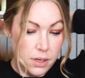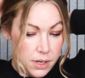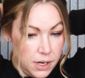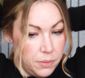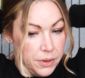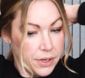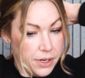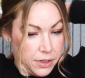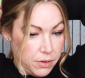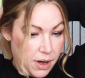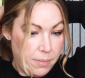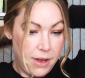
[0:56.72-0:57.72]
Now we're going to
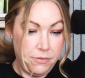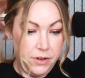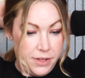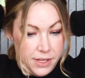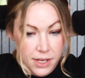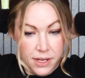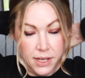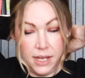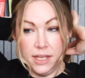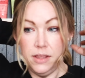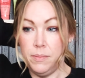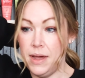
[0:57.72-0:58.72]
grab everything
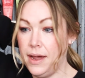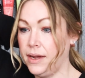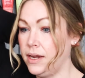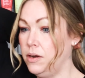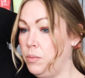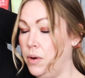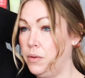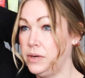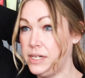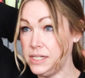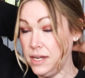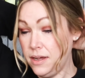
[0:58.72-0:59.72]
in the back in a
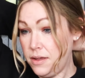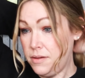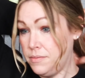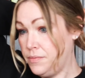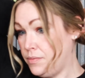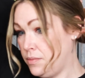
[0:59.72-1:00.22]
ponytail